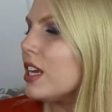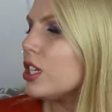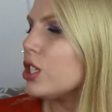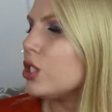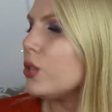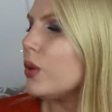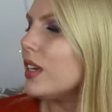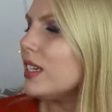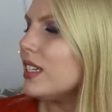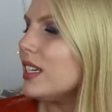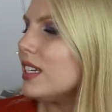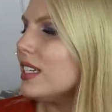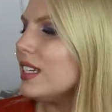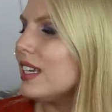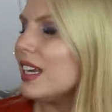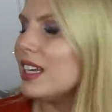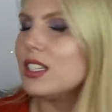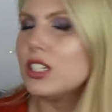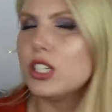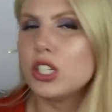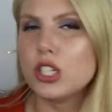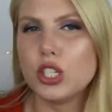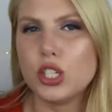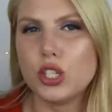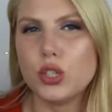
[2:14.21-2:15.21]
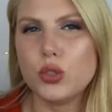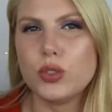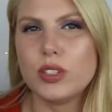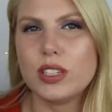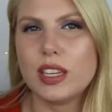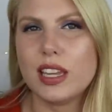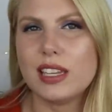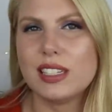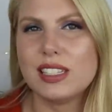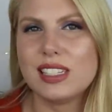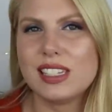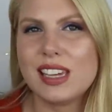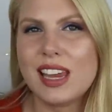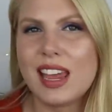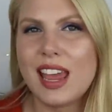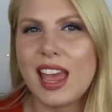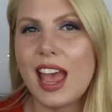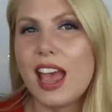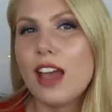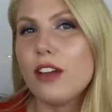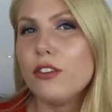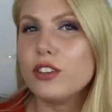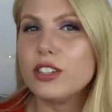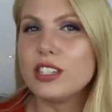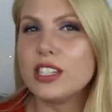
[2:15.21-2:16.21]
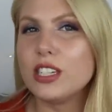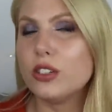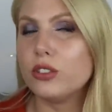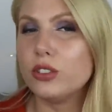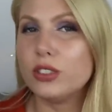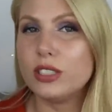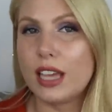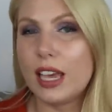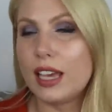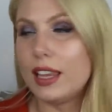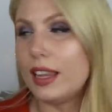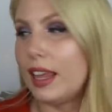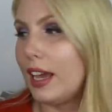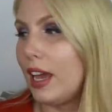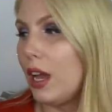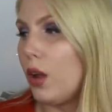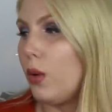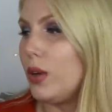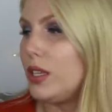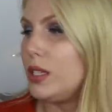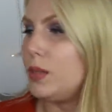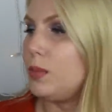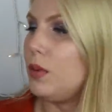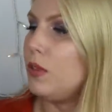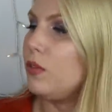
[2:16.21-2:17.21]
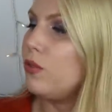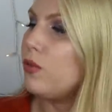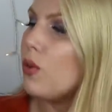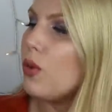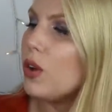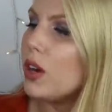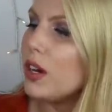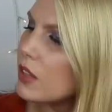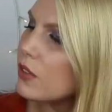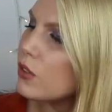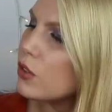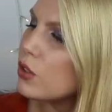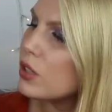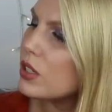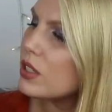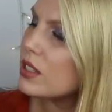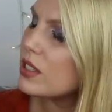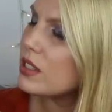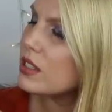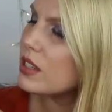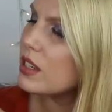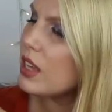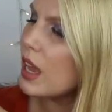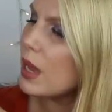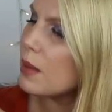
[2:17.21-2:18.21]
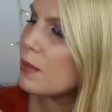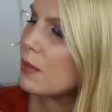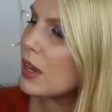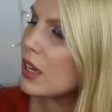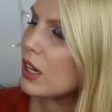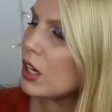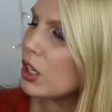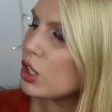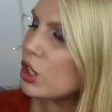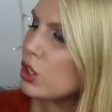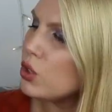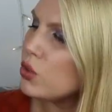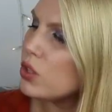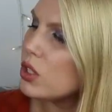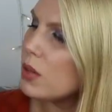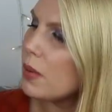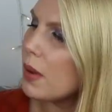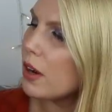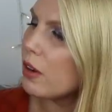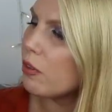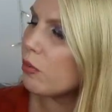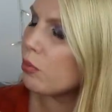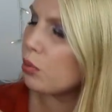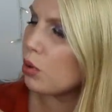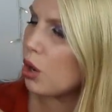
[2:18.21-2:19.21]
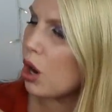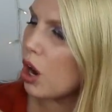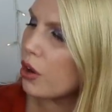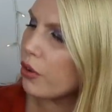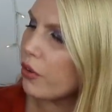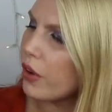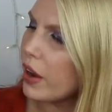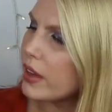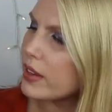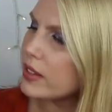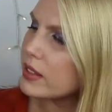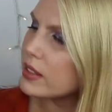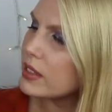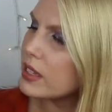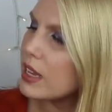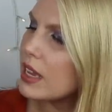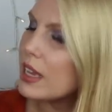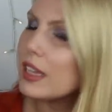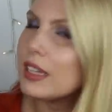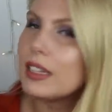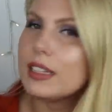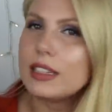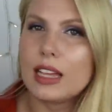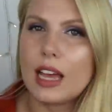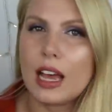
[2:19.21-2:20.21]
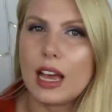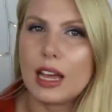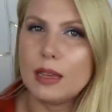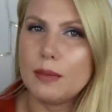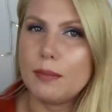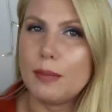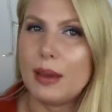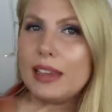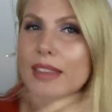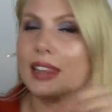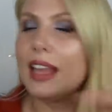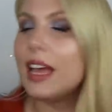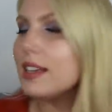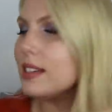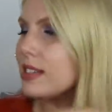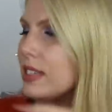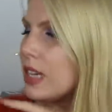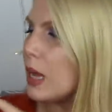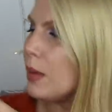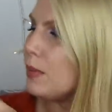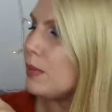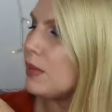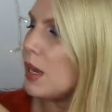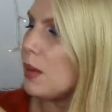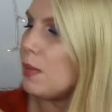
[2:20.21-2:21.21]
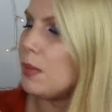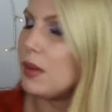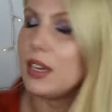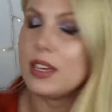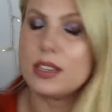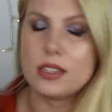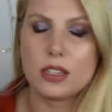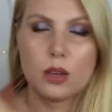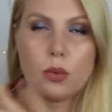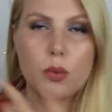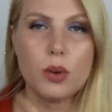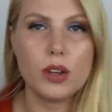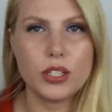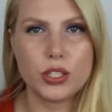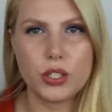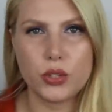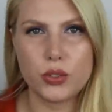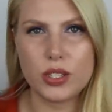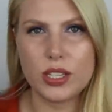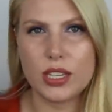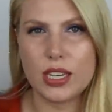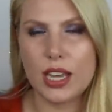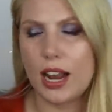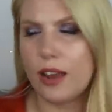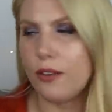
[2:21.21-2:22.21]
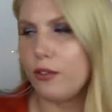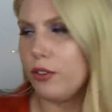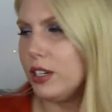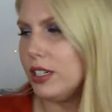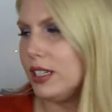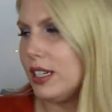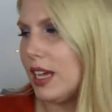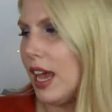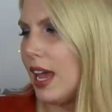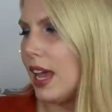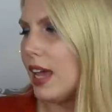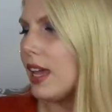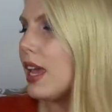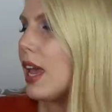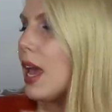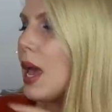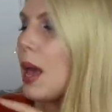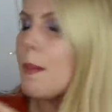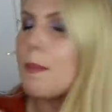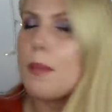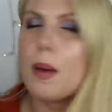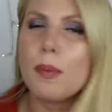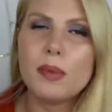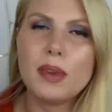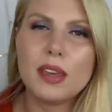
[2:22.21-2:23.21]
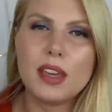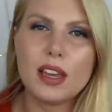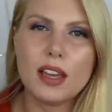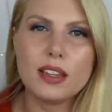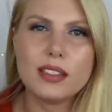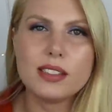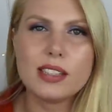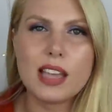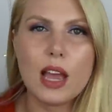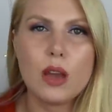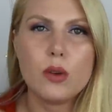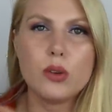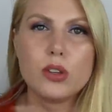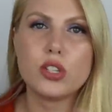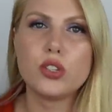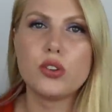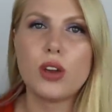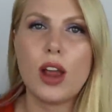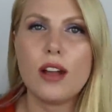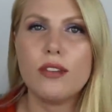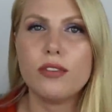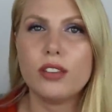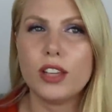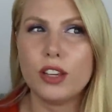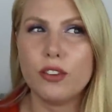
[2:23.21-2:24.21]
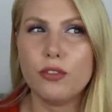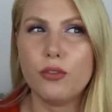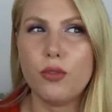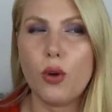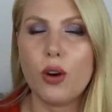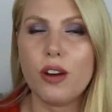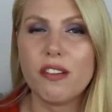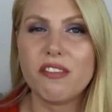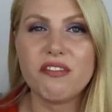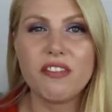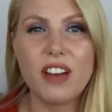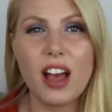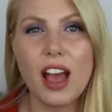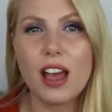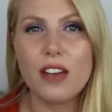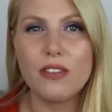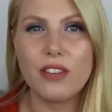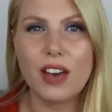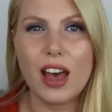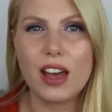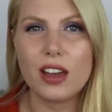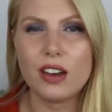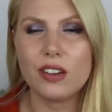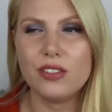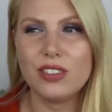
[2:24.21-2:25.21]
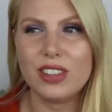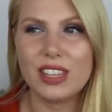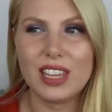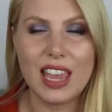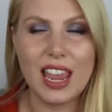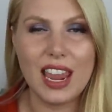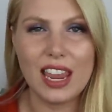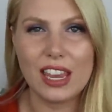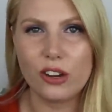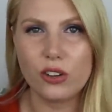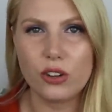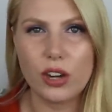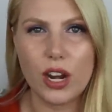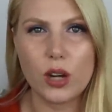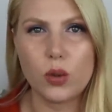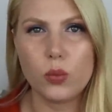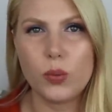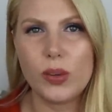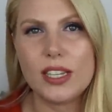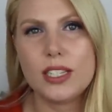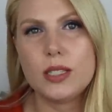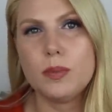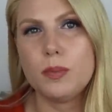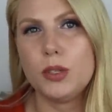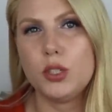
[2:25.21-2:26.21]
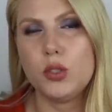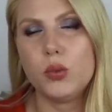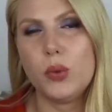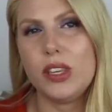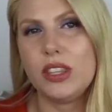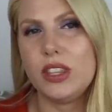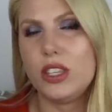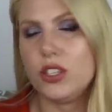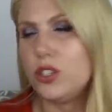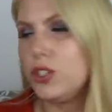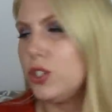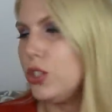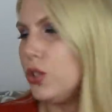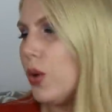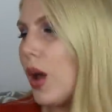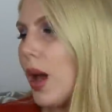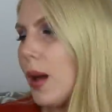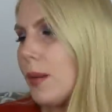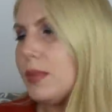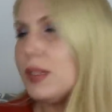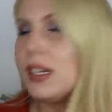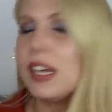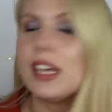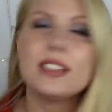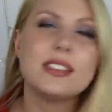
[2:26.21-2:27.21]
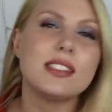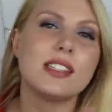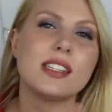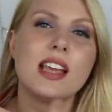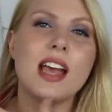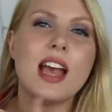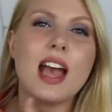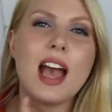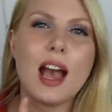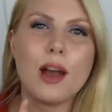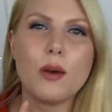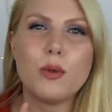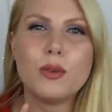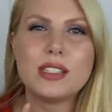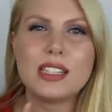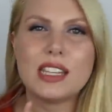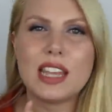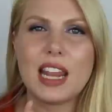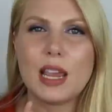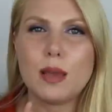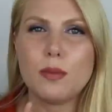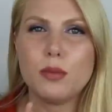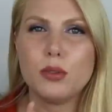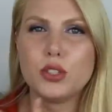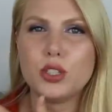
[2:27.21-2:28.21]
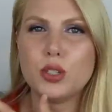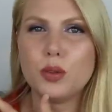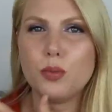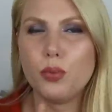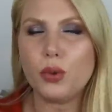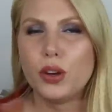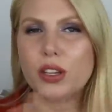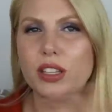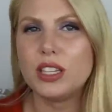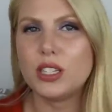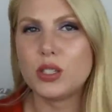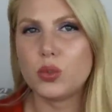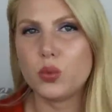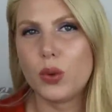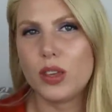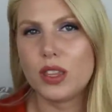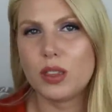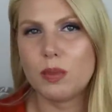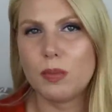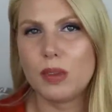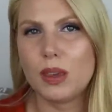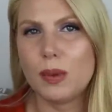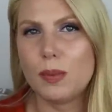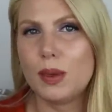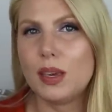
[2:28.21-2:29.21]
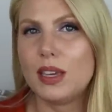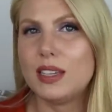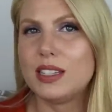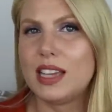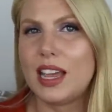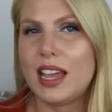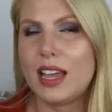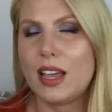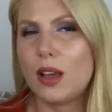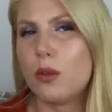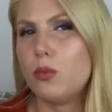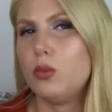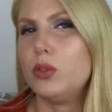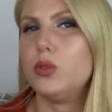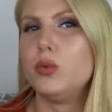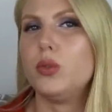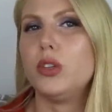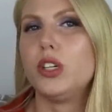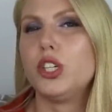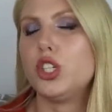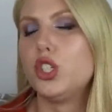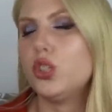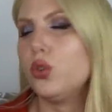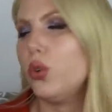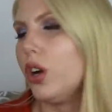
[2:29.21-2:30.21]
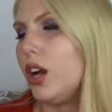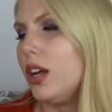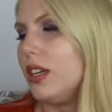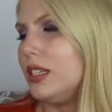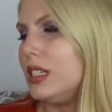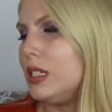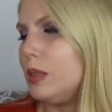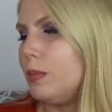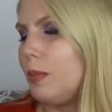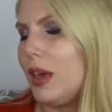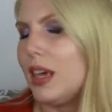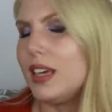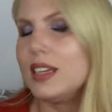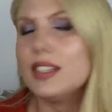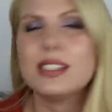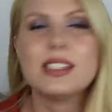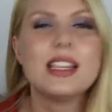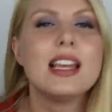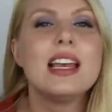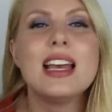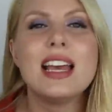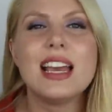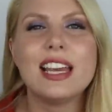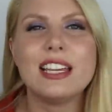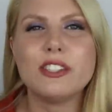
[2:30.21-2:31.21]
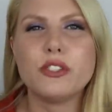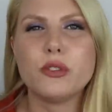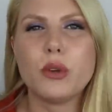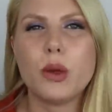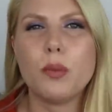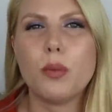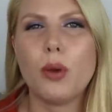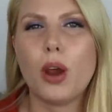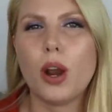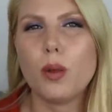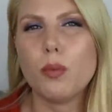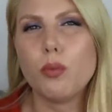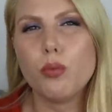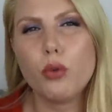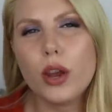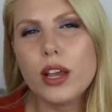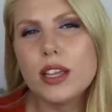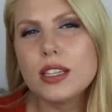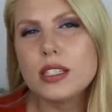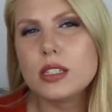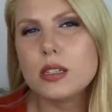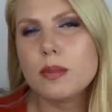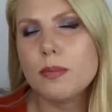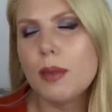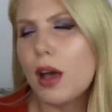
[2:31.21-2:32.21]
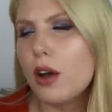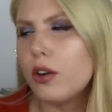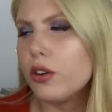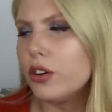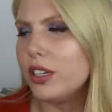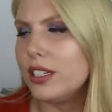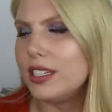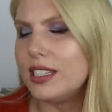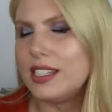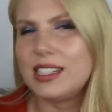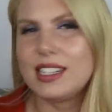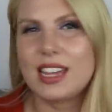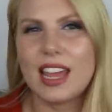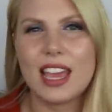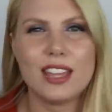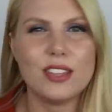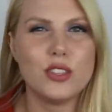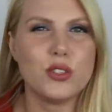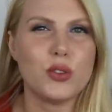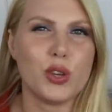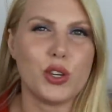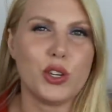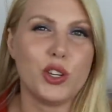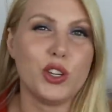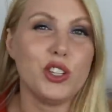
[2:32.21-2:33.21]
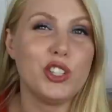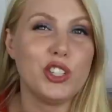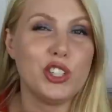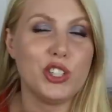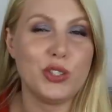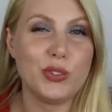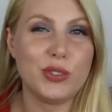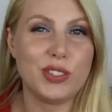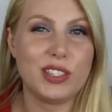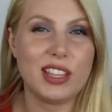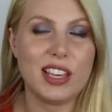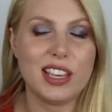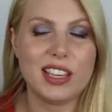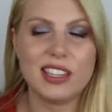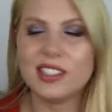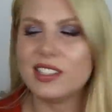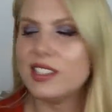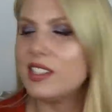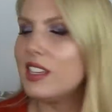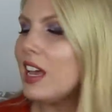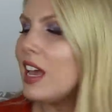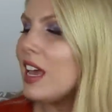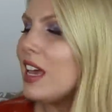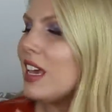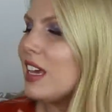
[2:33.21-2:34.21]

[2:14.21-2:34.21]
So I didn't get to use it every single day like I was before. If you can see, I made a huge amount of progress in my last update because I was using it every day, but because I was traveling for 5 out of the 8 or 9 weeks between these 2 updates, I wasn't able to bring this with me because I was really short on space, and so I brought a pressed powder instead, so I couldn't use this.